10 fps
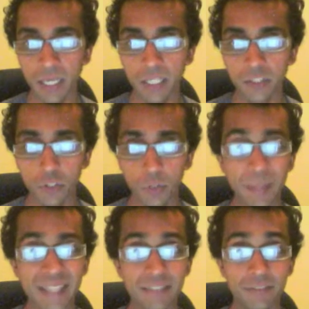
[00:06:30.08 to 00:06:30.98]
So
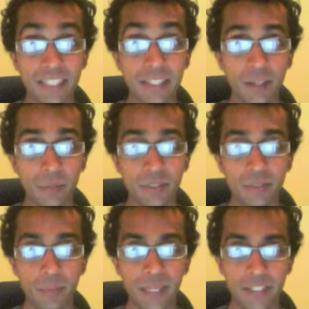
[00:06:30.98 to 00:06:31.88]
passive income
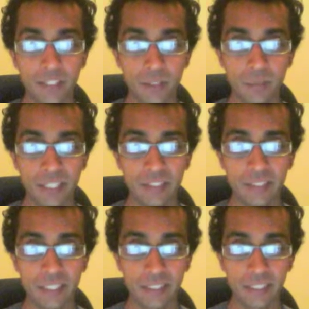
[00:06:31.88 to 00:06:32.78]
is a major
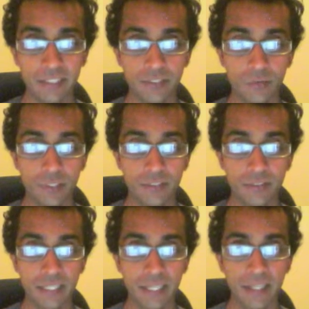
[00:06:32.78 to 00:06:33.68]
thing that he
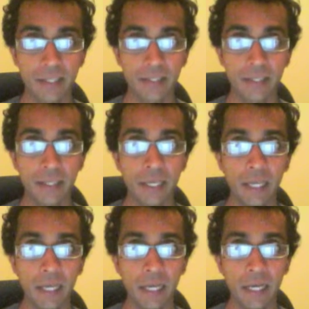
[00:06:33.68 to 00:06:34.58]
stresses, and
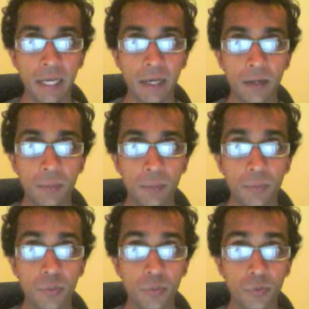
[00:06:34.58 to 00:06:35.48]

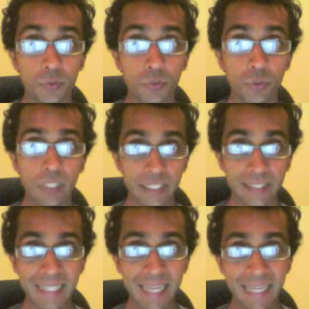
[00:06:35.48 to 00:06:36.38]
to truly
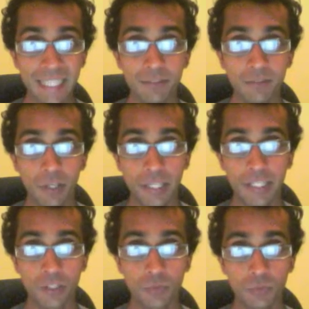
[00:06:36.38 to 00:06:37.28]
attain
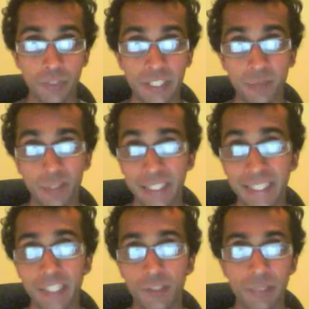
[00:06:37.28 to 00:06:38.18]
financial freedom, you
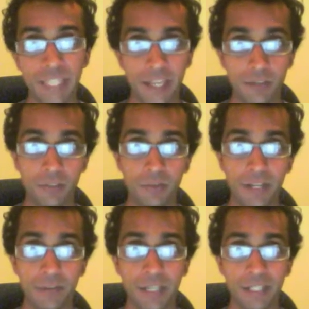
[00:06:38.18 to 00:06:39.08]
need to be out of the
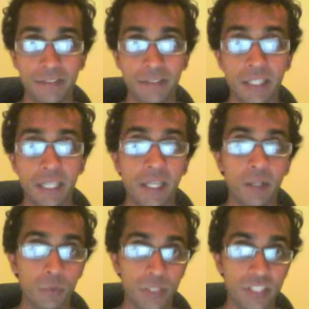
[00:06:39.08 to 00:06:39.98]
rat race,
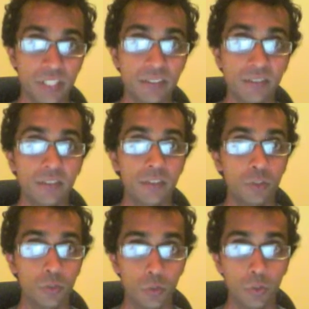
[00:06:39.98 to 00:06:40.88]
which is
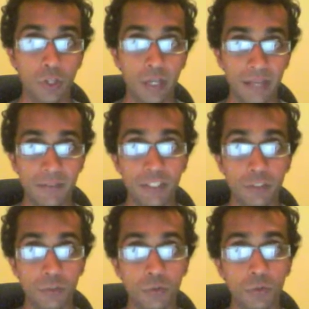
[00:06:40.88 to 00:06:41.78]
you're not having
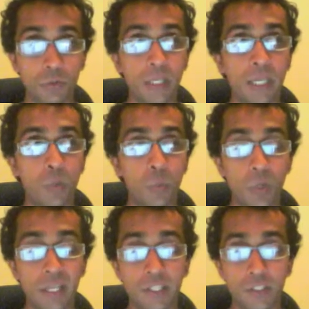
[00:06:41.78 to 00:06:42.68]
to
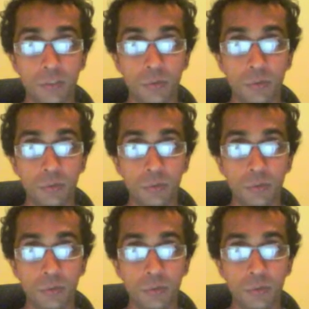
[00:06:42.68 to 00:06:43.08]
work to